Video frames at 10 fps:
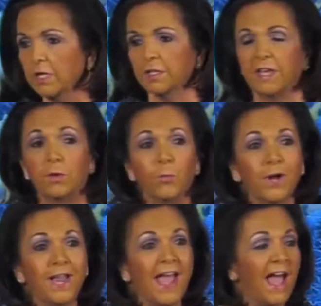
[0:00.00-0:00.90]
that
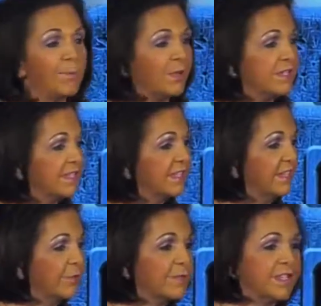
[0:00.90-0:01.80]
what happens in
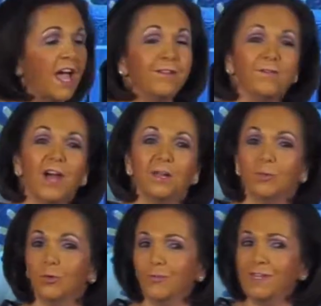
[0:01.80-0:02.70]
those sci-fi
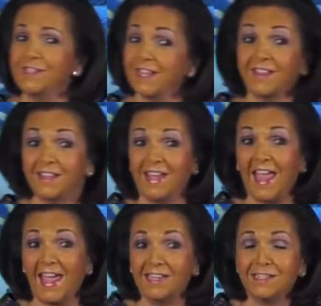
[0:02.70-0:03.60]
movies at the
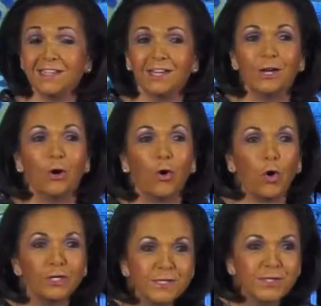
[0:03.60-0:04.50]
end
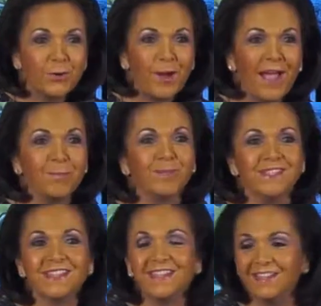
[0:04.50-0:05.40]
also
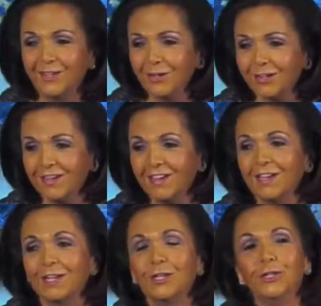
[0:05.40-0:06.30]
happens here.
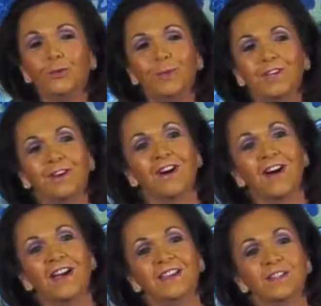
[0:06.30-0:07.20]

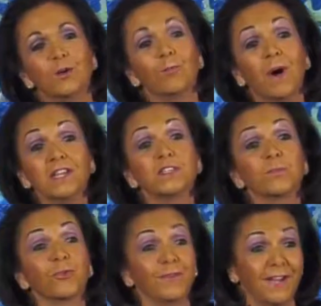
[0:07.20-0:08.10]
Humankind
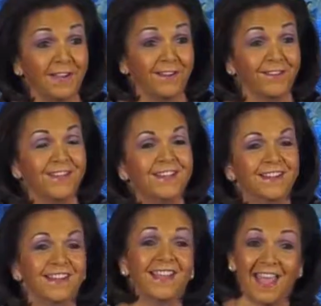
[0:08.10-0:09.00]
must prevail
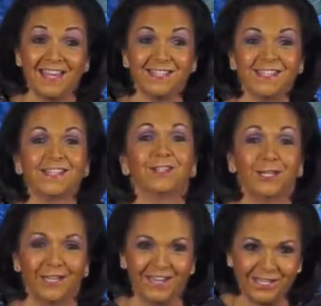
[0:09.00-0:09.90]
against the
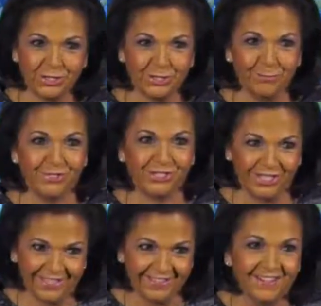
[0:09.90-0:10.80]
litigation
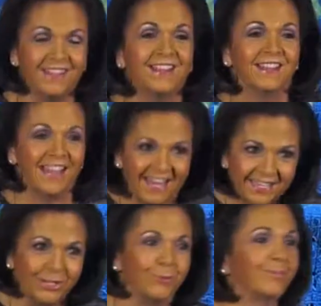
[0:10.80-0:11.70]
machine. Thank you.